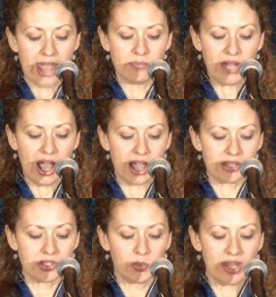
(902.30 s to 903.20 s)
And
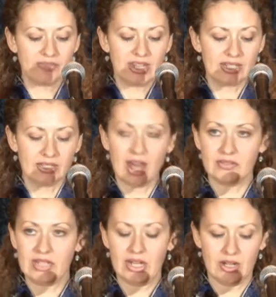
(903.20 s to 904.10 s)
because we have needed a
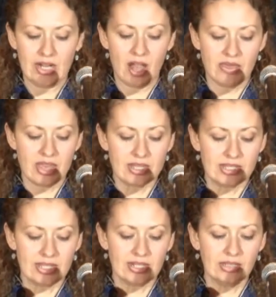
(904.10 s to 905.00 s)
lot of clarity on
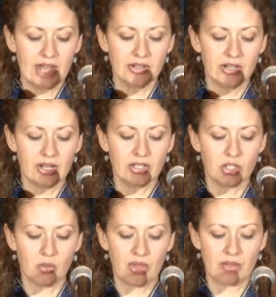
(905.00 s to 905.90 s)
this, in a letter
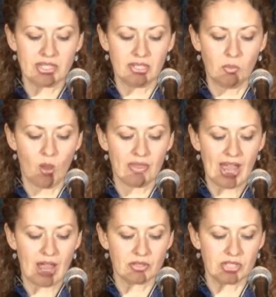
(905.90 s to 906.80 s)
in
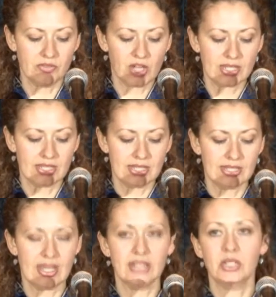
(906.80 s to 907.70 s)
2001, the House of
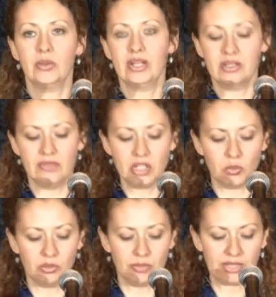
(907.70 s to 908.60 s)
Justice said to an
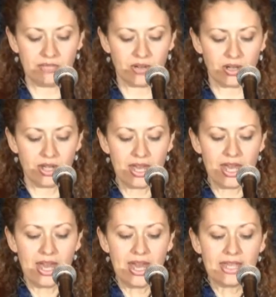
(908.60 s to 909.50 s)
individual believer,
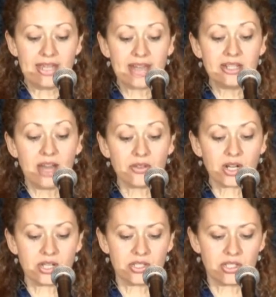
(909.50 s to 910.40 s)
Yet
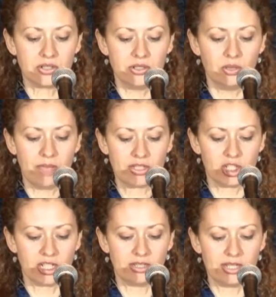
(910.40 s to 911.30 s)
another concern you
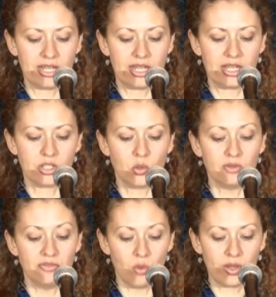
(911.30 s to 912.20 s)
mention
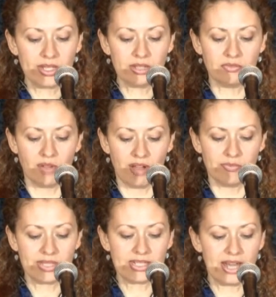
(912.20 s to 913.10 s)
to avoid
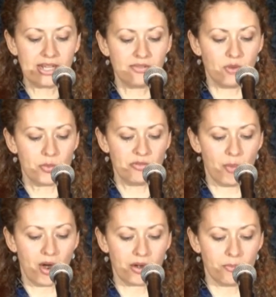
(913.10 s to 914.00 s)
involvement in any form
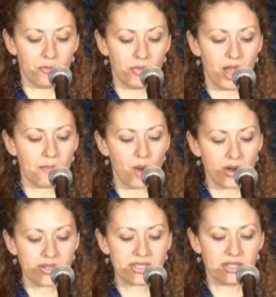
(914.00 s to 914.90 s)
of part, uh,
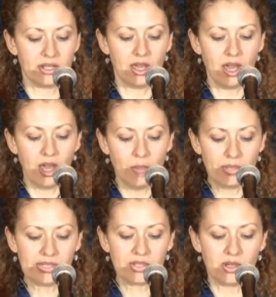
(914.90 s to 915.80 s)
partisan
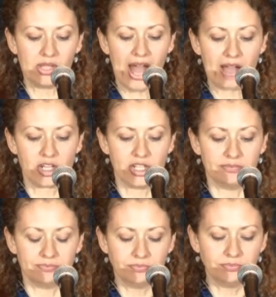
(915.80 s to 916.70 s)
political action.